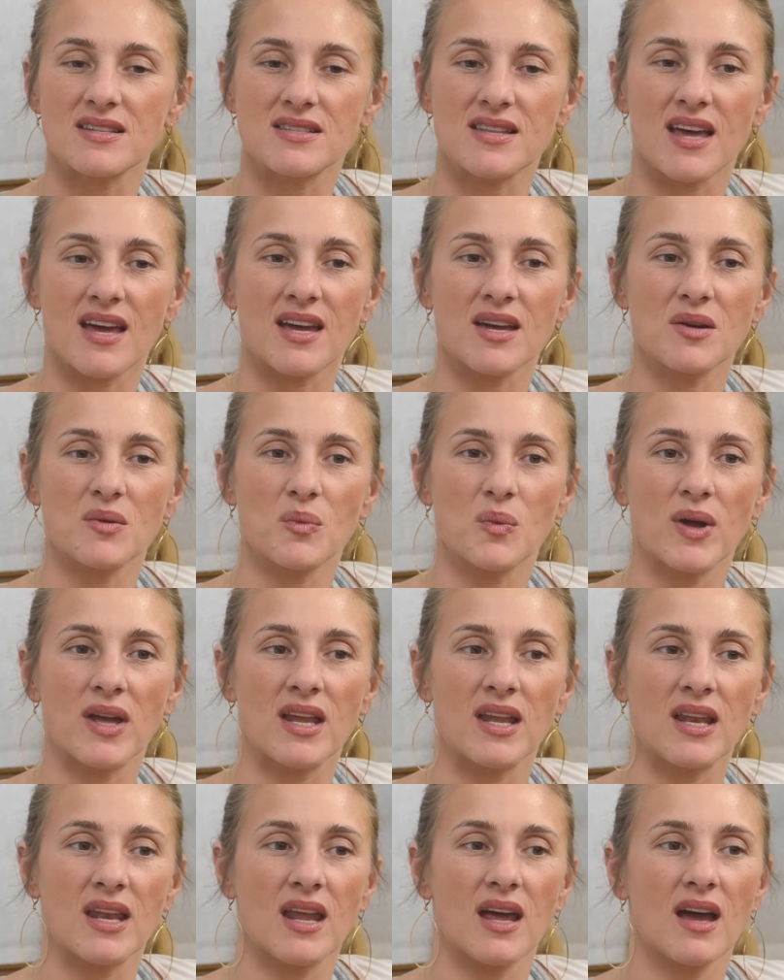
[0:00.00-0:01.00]
is that
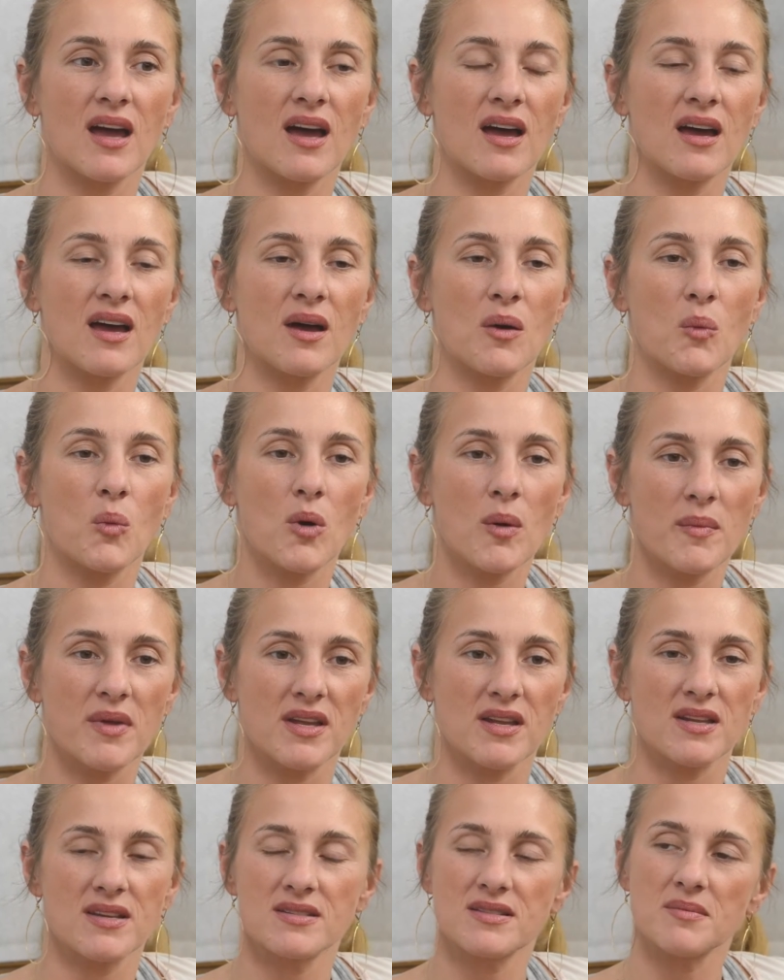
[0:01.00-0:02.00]
when a
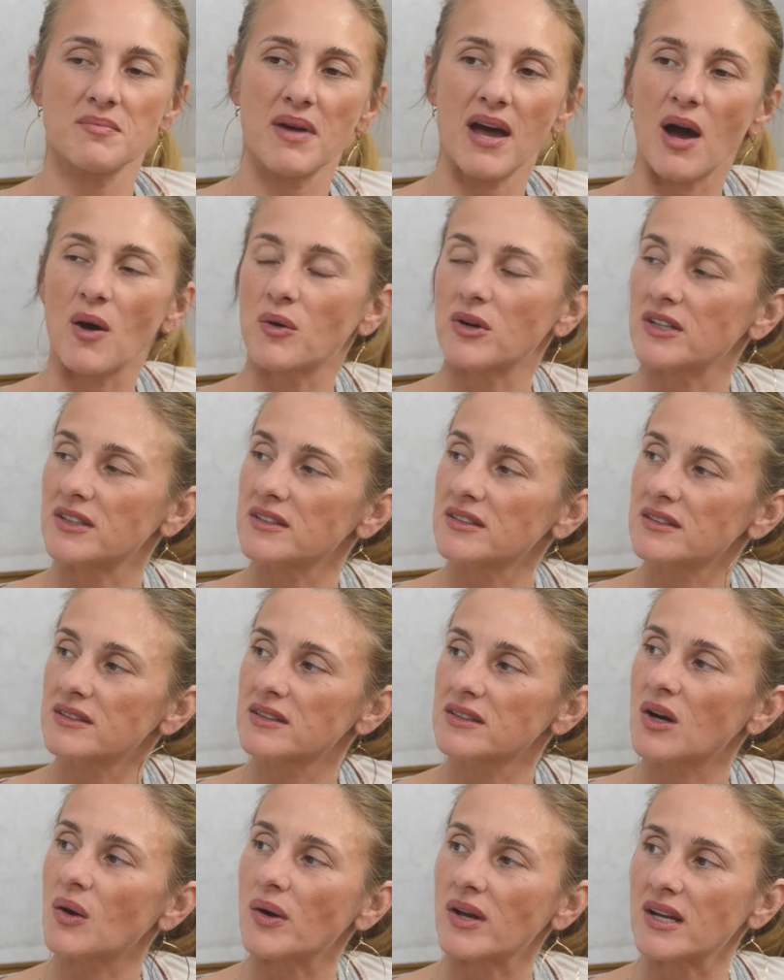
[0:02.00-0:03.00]
woman is empowered
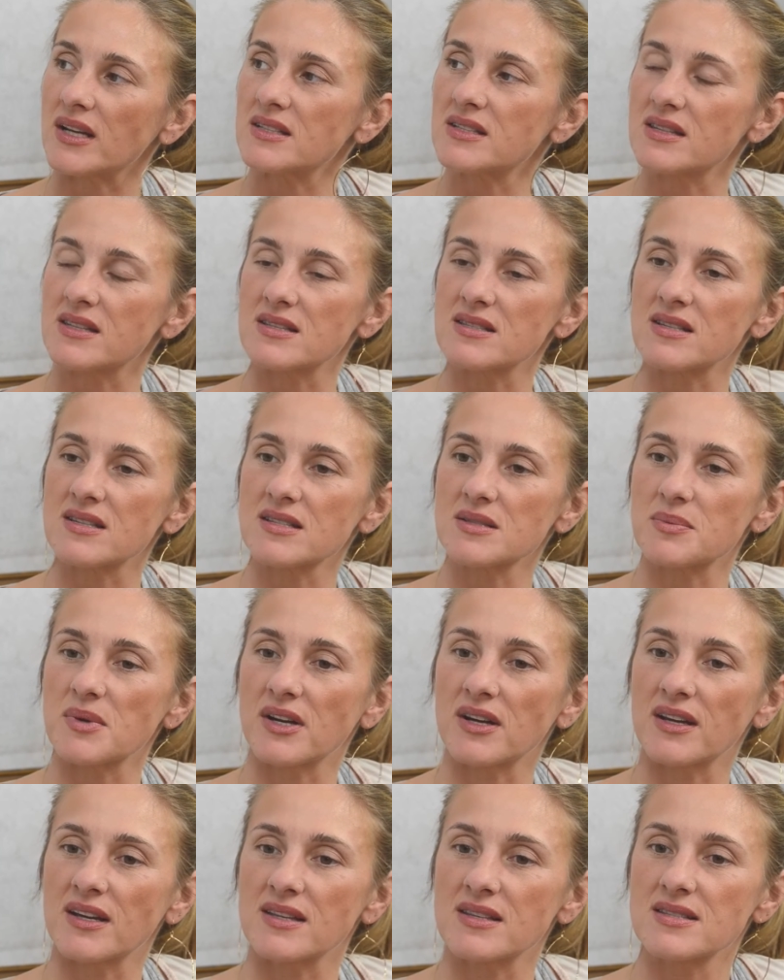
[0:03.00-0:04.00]
going into this
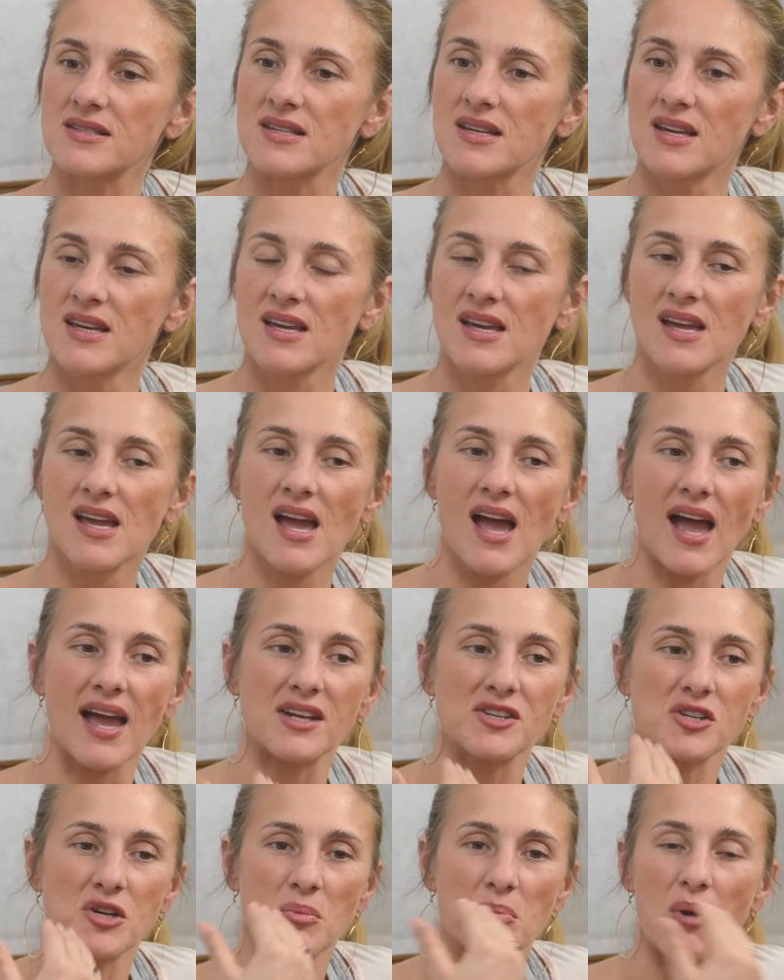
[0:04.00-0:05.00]
experience,
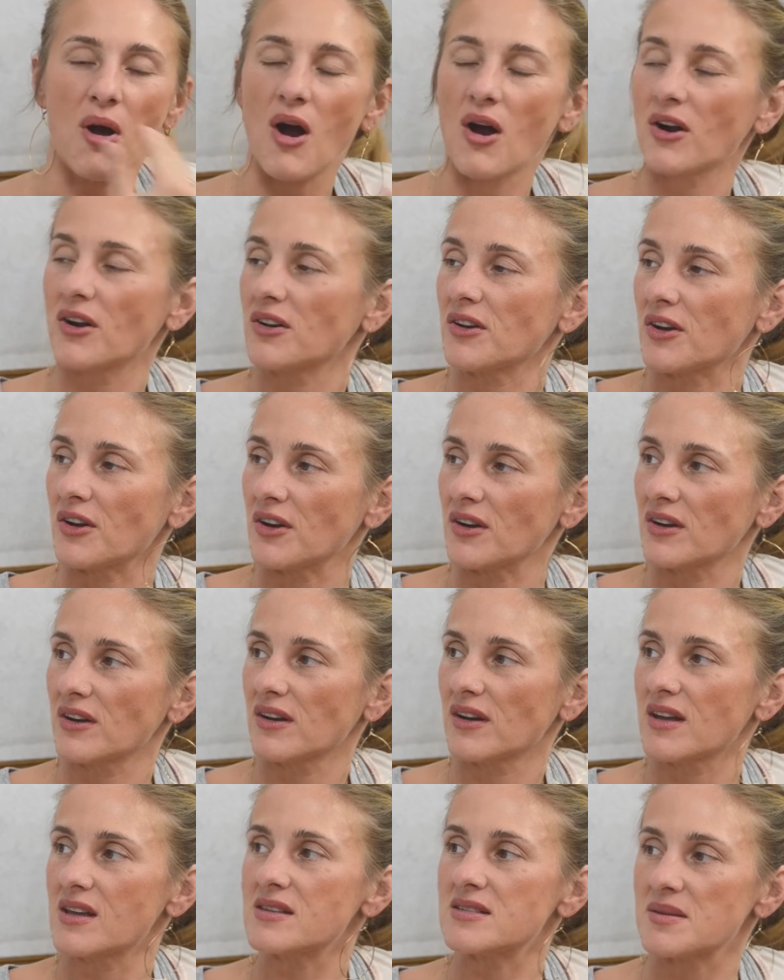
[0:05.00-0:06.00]
and her partner
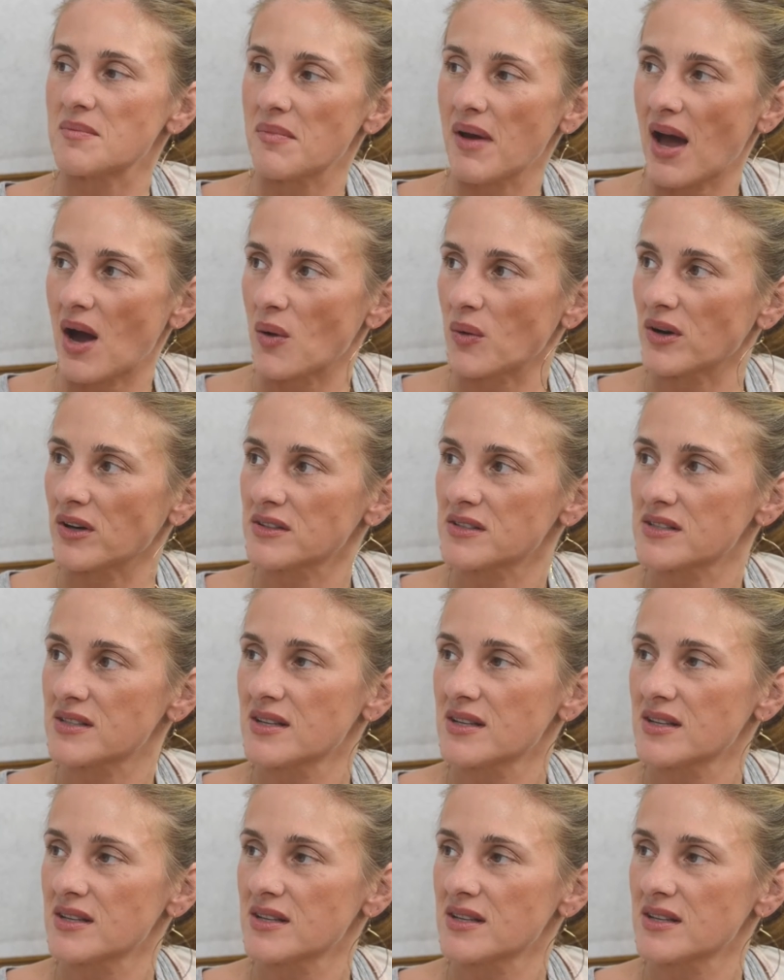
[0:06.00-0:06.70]
is empowered,